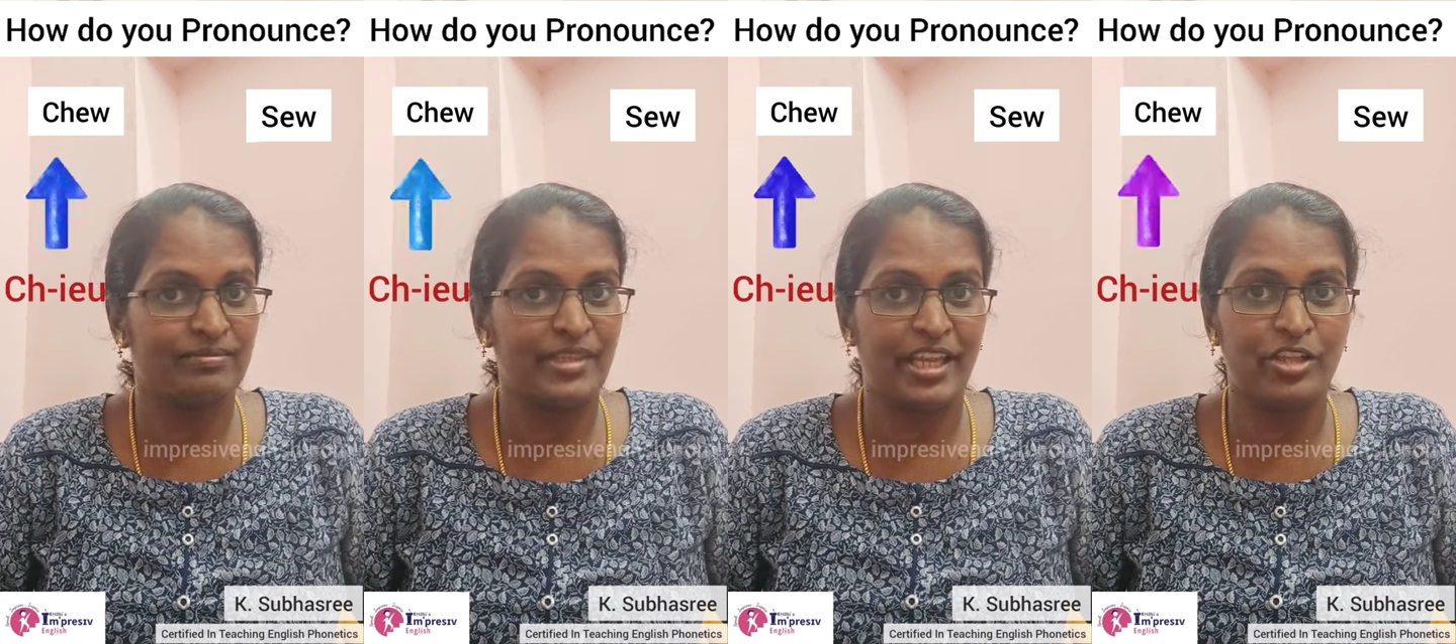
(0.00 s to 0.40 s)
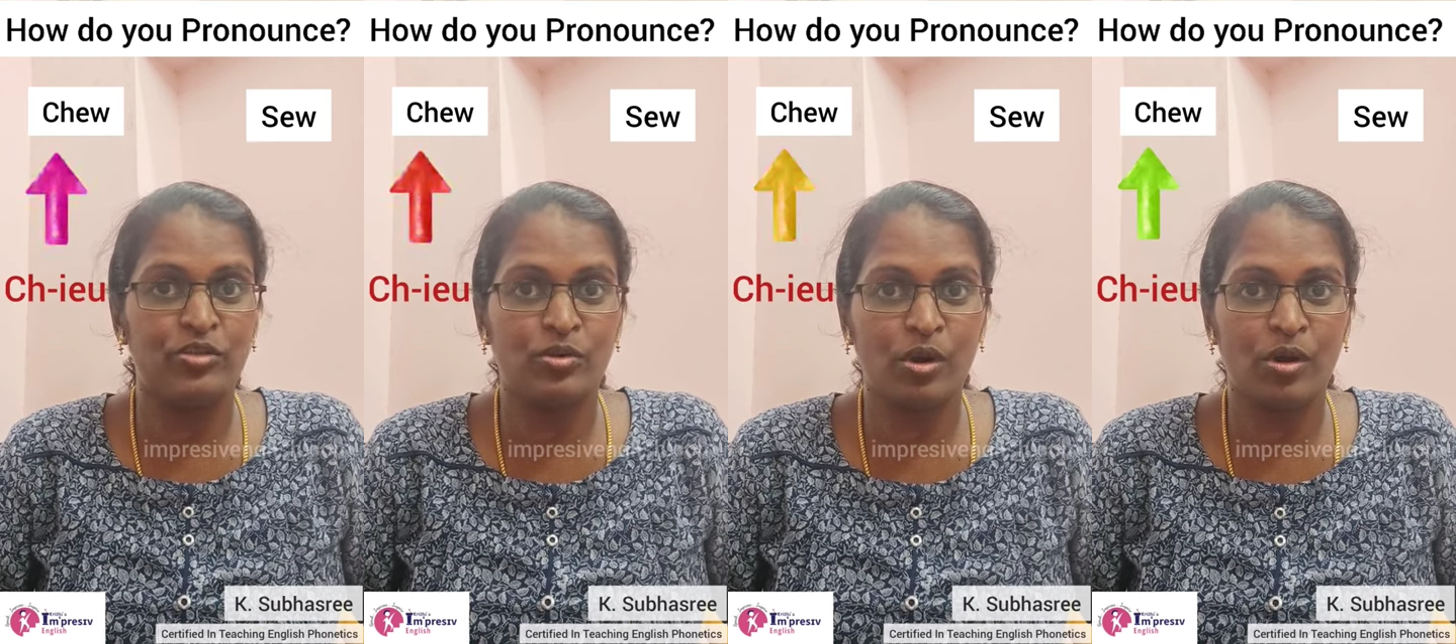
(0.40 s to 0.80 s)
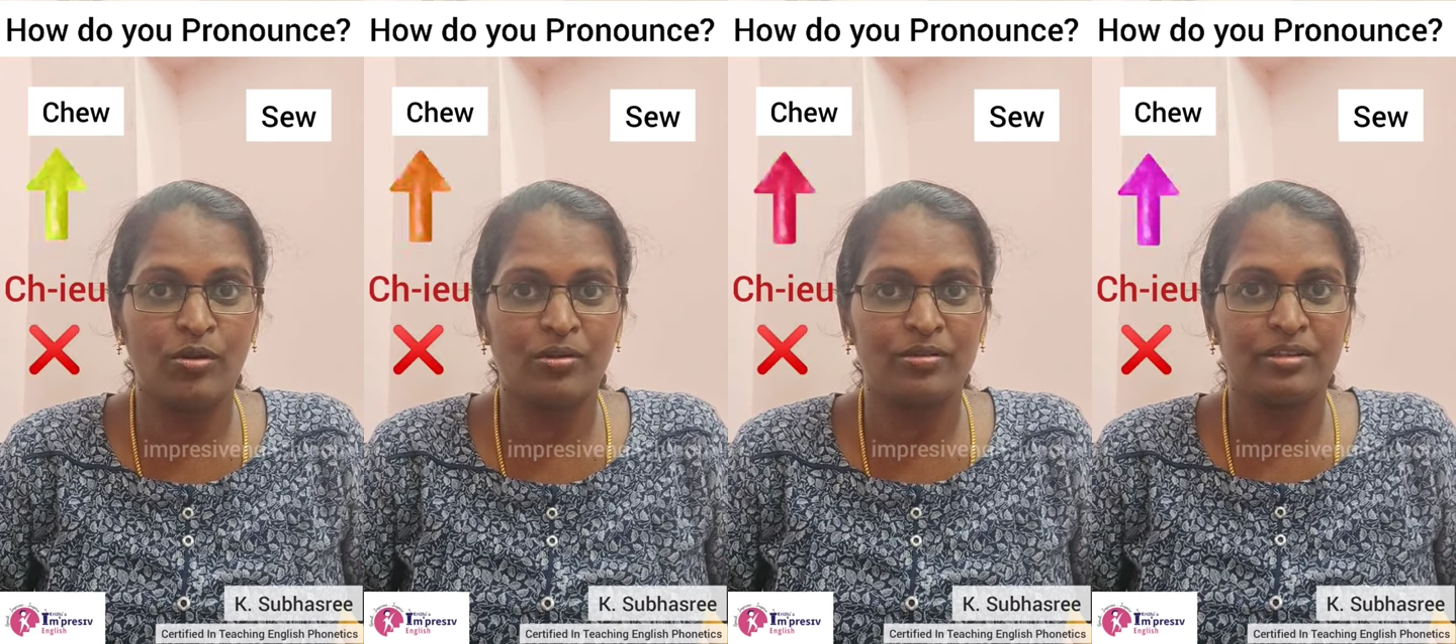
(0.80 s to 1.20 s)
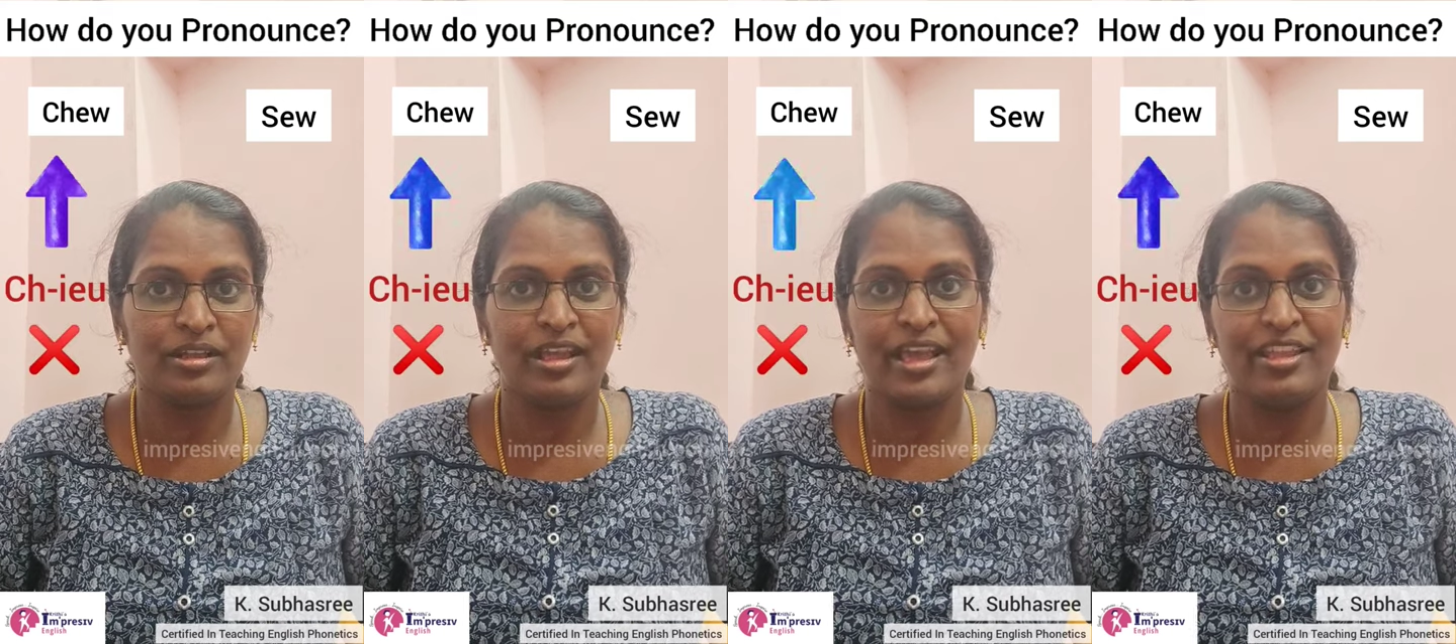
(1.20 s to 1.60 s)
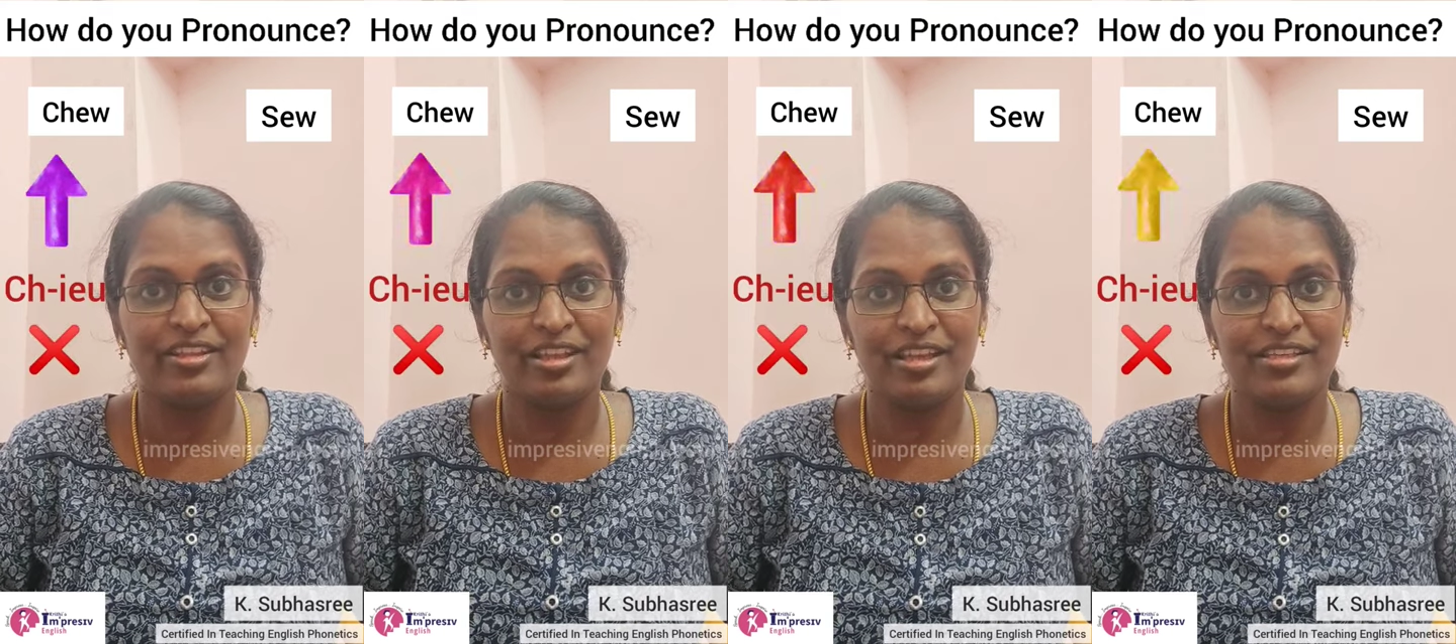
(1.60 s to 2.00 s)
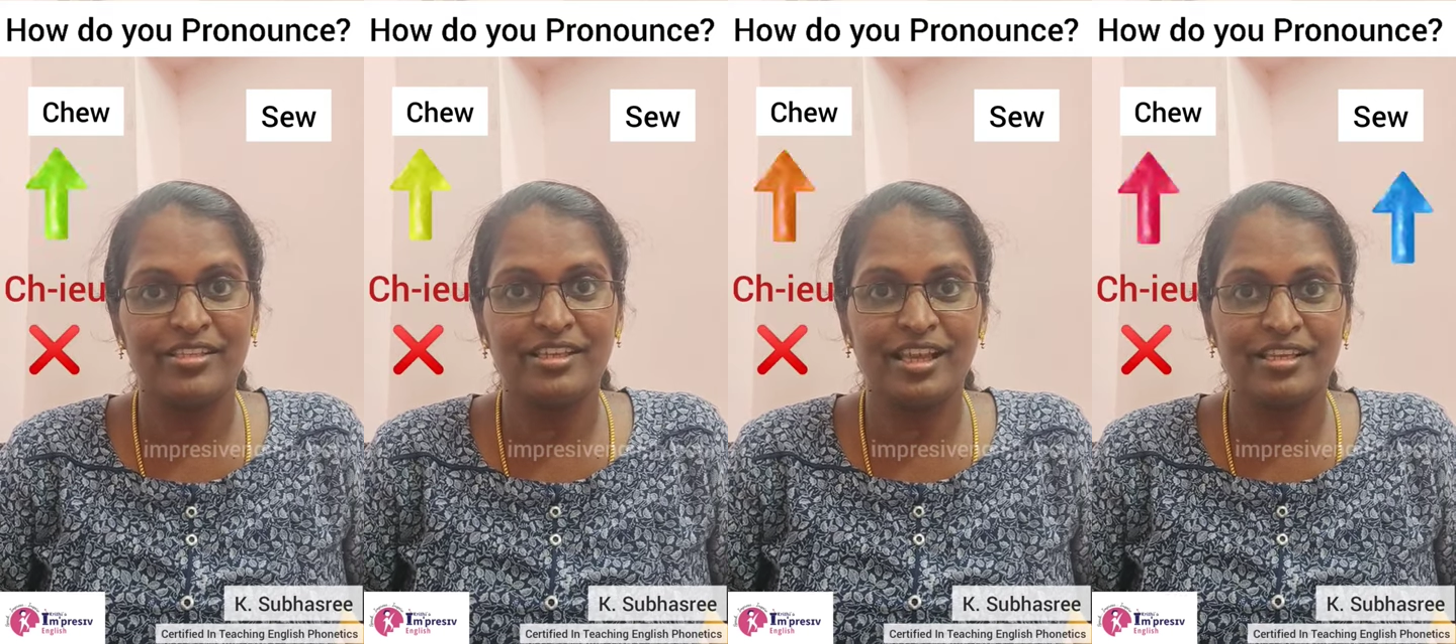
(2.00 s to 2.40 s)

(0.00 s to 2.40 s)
then it's wrong, and this